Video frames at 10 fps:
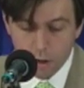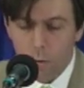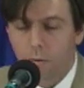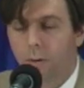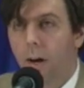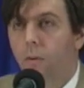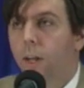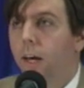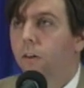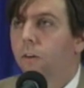we found
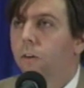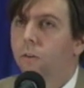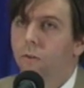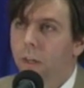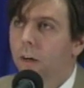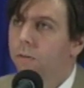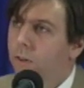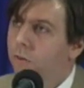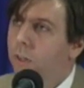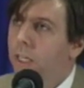that
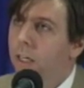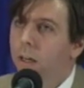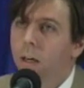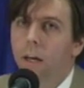CFTC